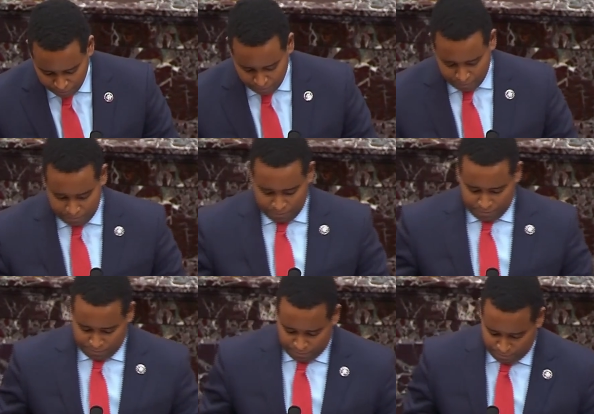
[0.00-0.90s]

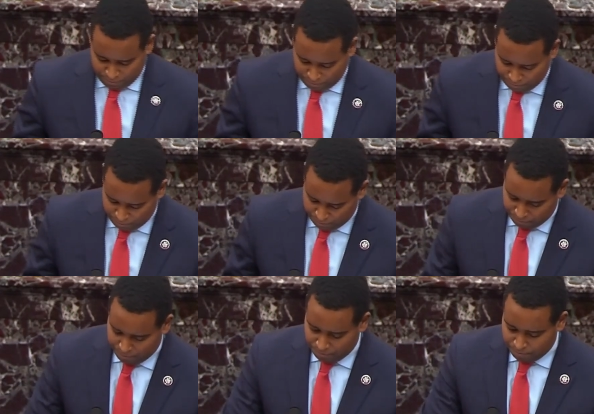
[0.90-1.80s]

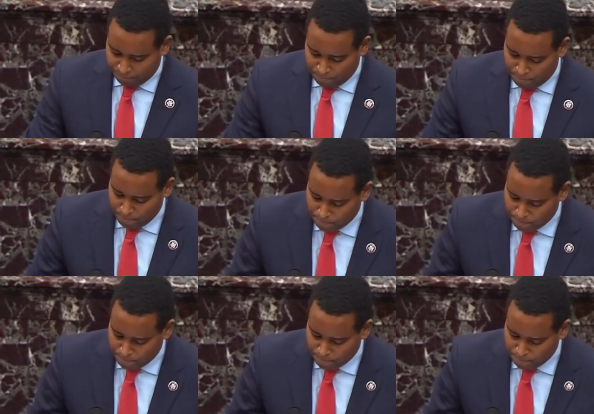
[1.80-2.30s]
(no one is talking)